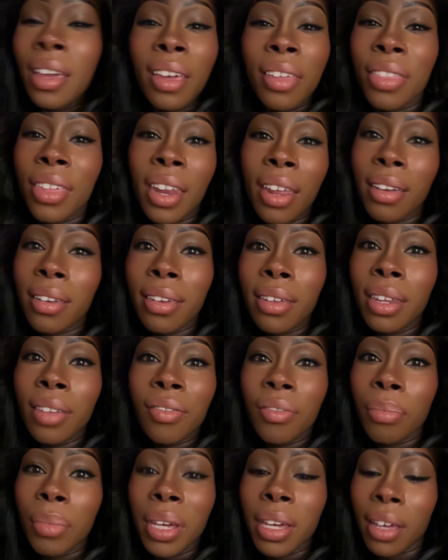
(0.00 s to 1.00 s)
that I can't
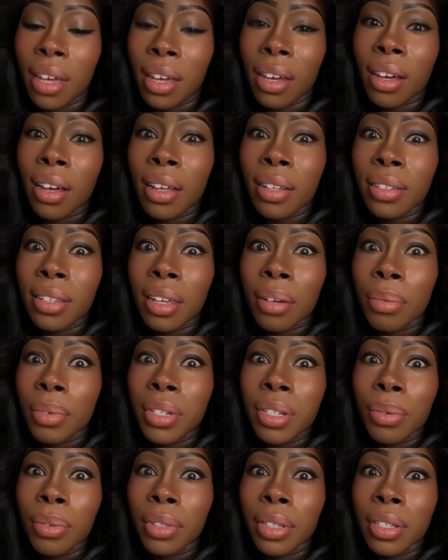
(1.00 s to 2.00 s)
even make eye contact
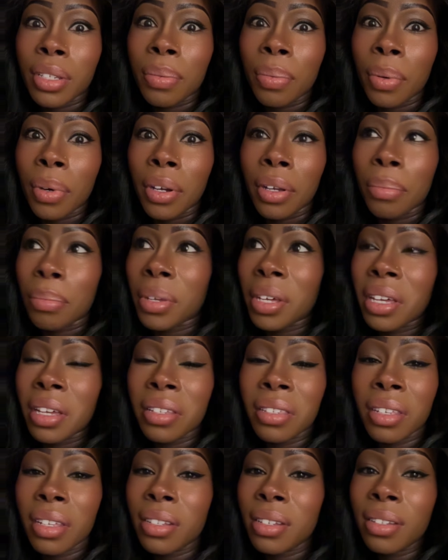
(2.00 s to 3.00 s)
with you at this point,
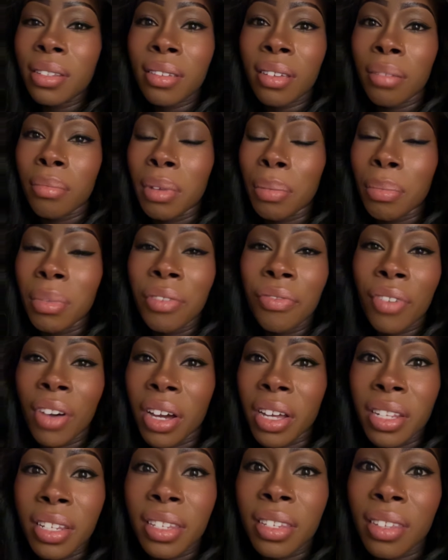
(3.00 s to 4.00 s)
because it's just gonna make me
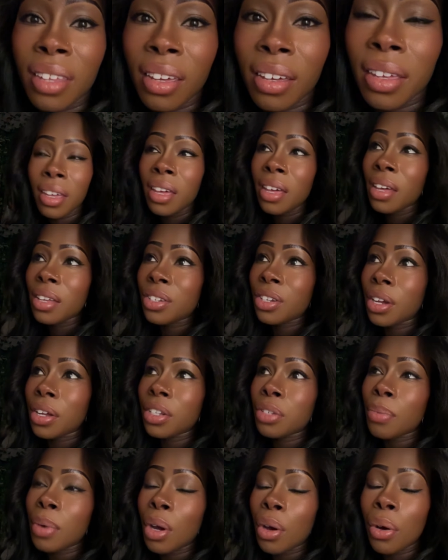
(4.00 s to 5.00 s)
fucking sick,
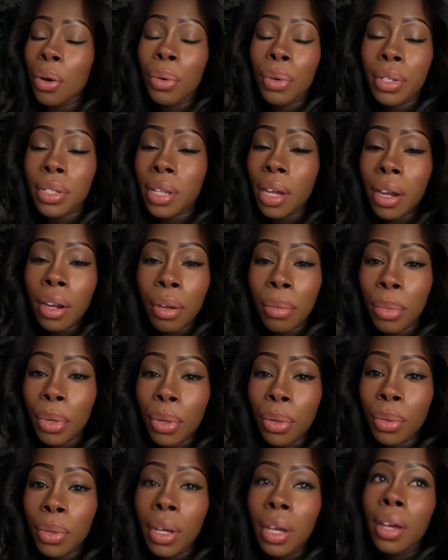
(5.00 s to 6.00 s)
change my whole entire
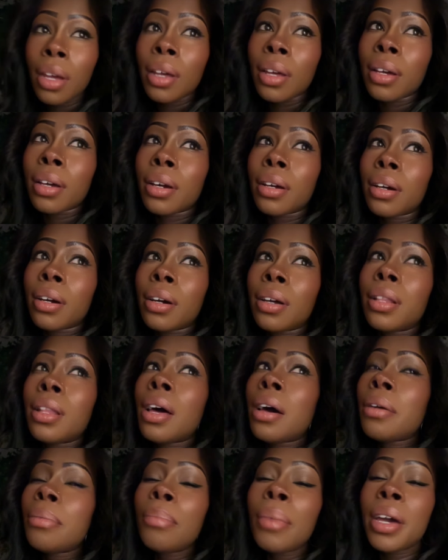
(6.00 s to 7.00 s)
mood,
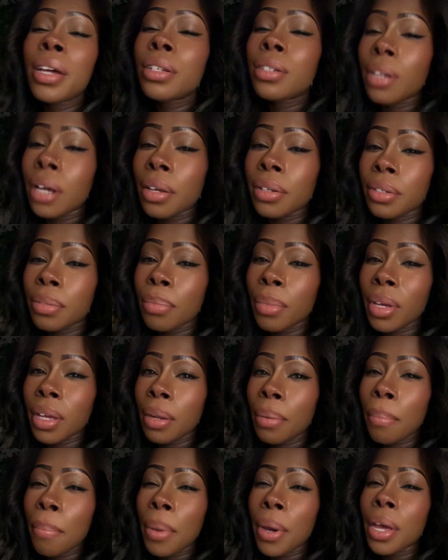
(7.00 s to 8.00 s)
cloud my
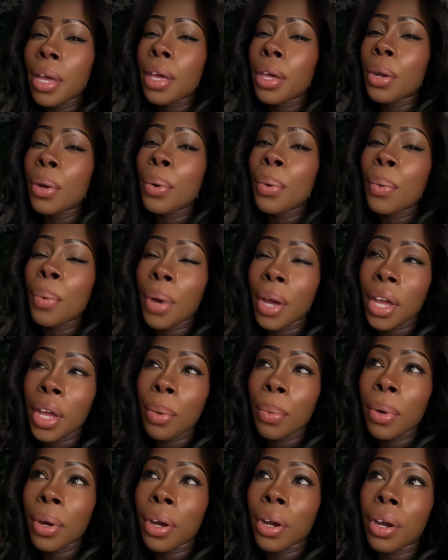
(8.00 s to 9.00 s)
judgment, but in a way
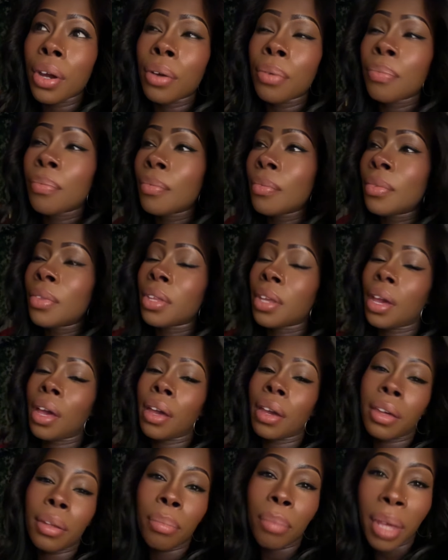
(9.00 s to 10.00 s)
where
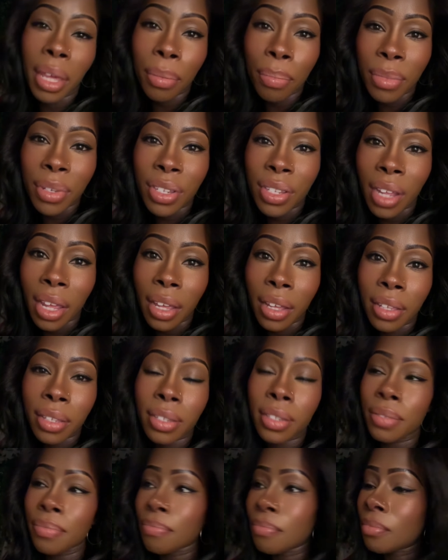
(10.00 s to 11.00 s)
I could make
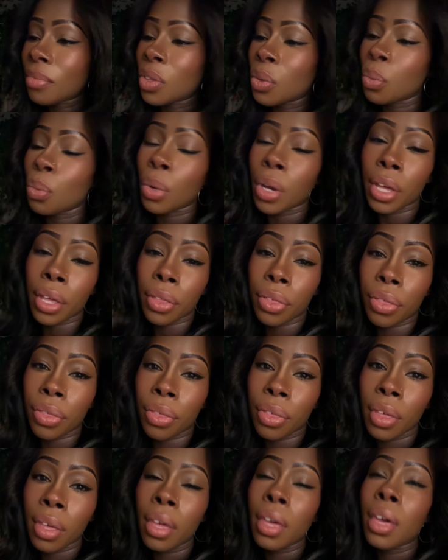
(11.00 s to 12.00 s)
mistakes
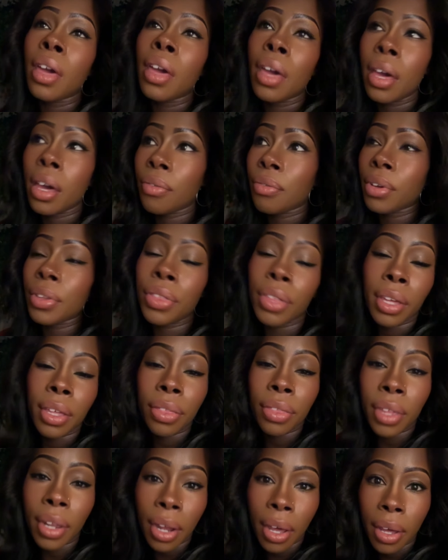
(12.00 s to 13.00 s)
with
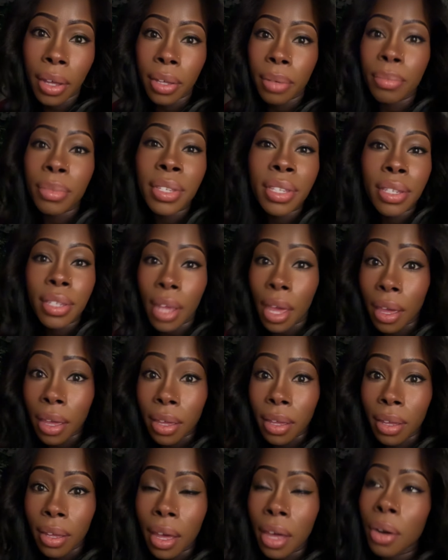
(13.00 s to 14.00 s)
everything that I am
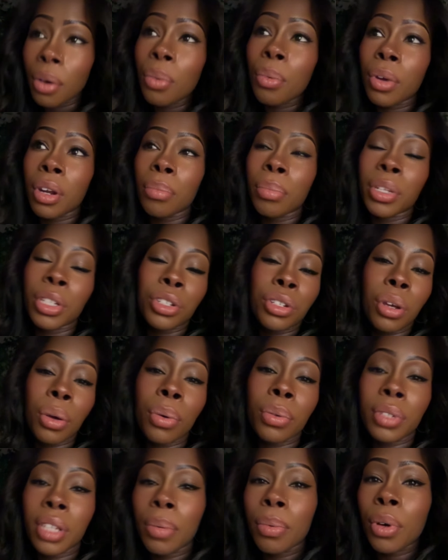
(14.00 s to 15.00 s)
saying. I don't want to be
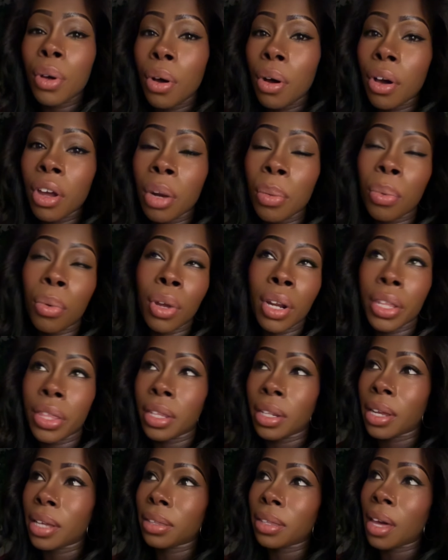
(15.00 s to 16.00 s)
choked up, caught up, or
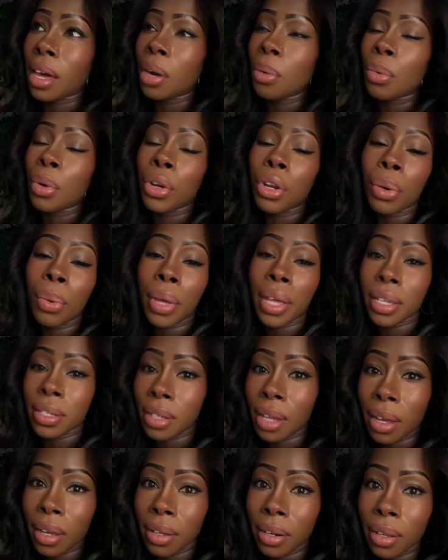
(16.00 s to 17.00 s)
anything like that. I don't want no
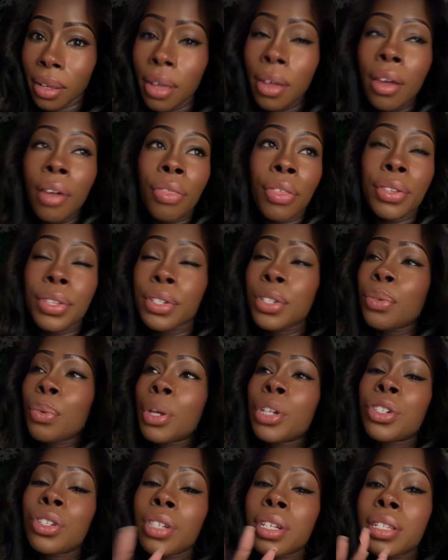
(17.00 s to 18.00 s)
anxiety. The
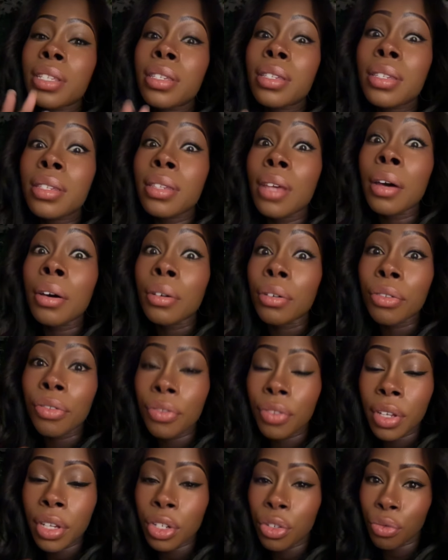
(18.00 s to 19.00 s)
situation
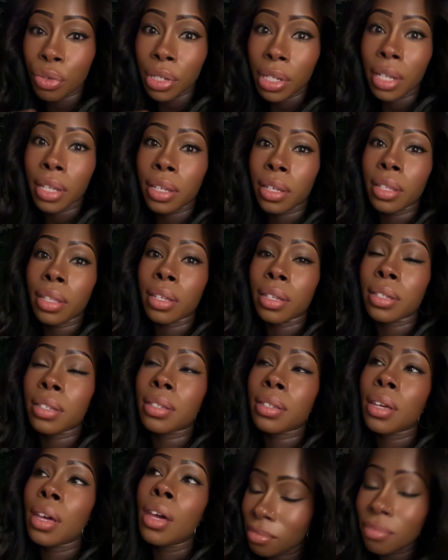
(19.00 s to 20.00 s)
itself is
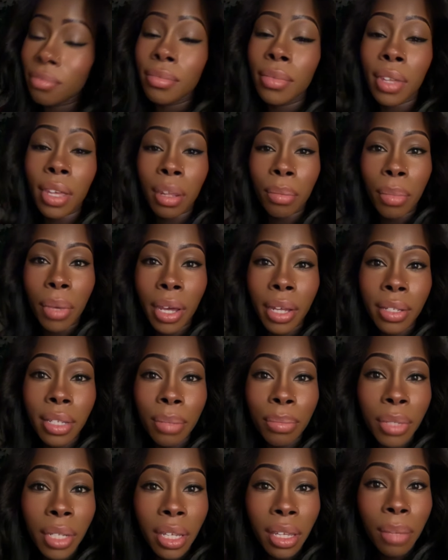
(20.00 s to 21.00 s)
ridiculous. In my
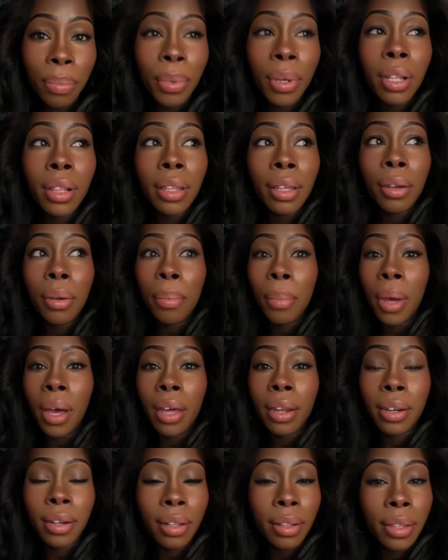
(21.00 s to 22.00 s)
attempt to keep a clear
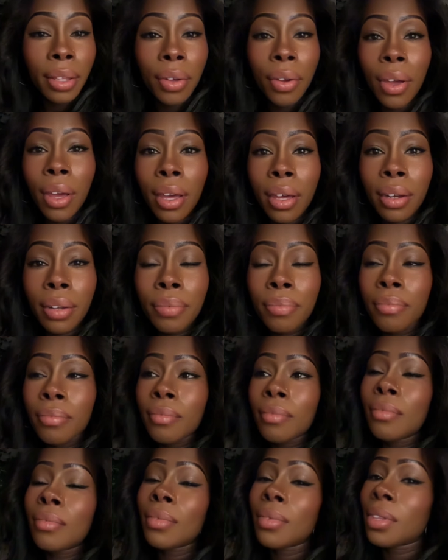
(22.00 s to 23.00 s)
mind and a clear head,
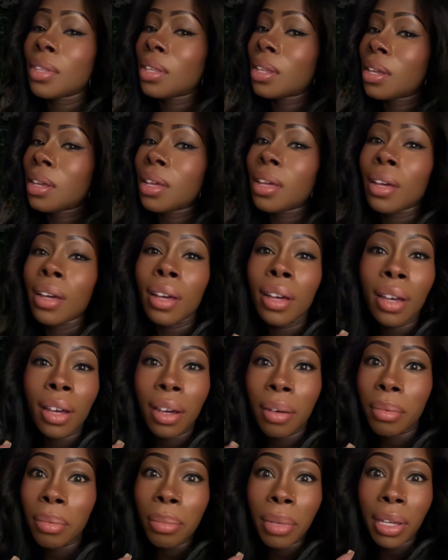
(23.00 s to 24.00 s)

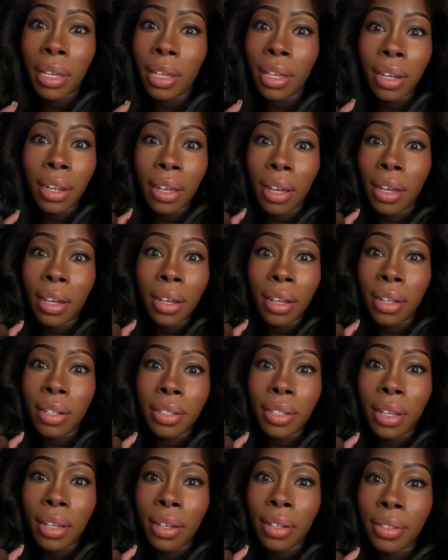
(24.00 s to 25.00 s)
I'm not making any eye
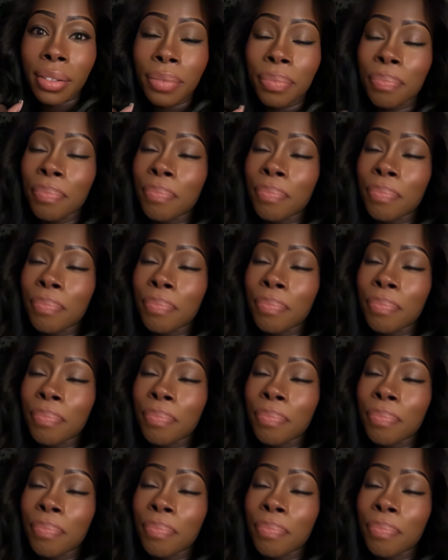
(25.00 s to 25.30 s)
contact.